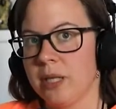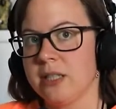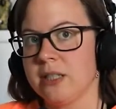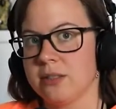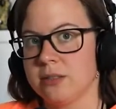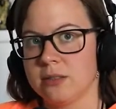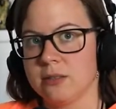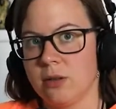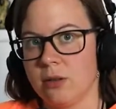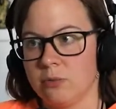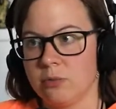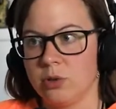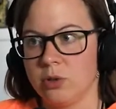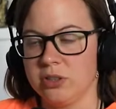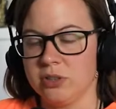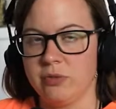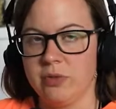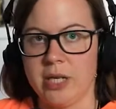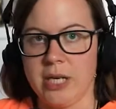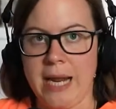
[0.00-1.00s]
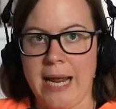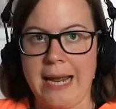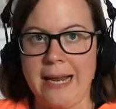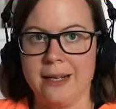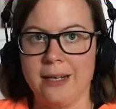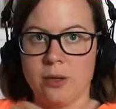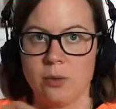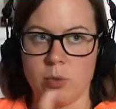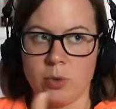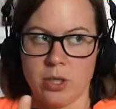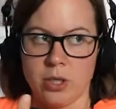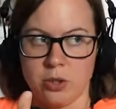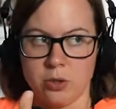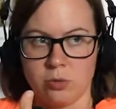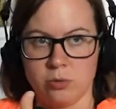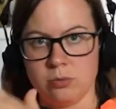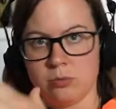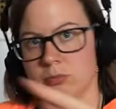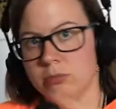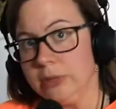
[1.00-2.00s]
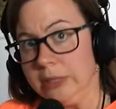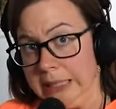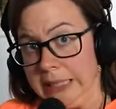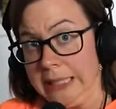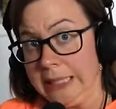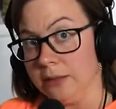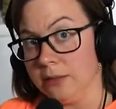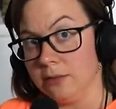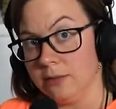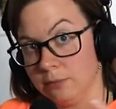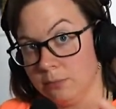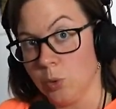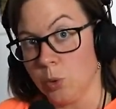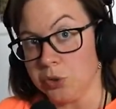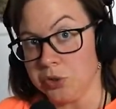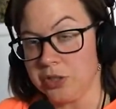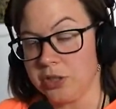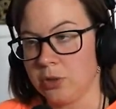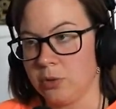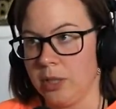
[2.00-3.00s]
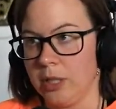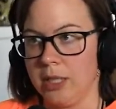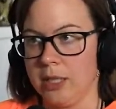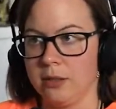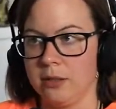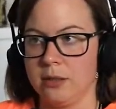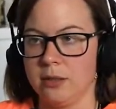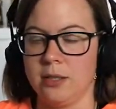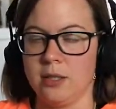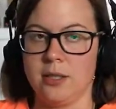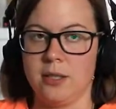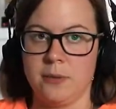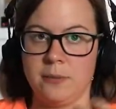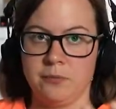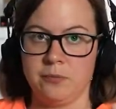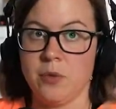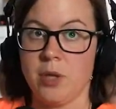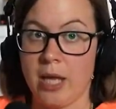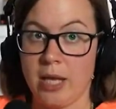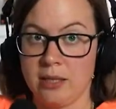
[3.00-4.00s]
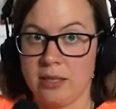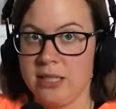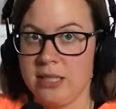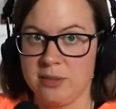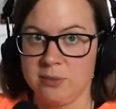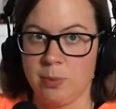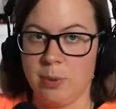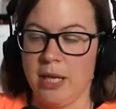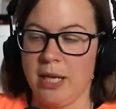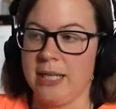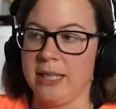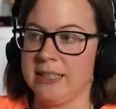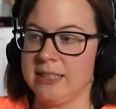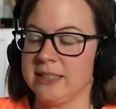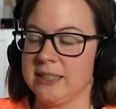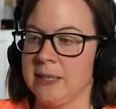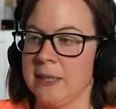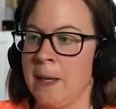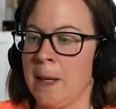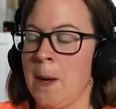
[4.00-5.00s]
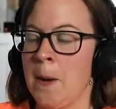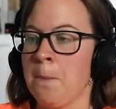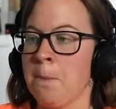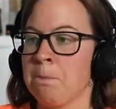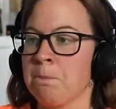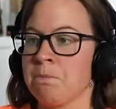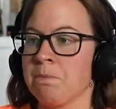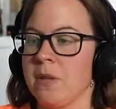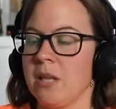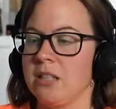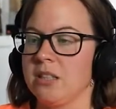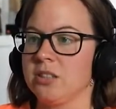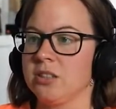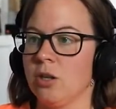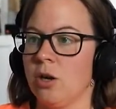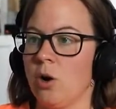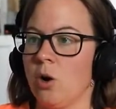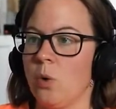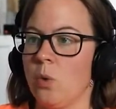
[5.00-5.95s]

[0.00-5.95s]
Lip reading: is of course very handy where you need more screen and displays. So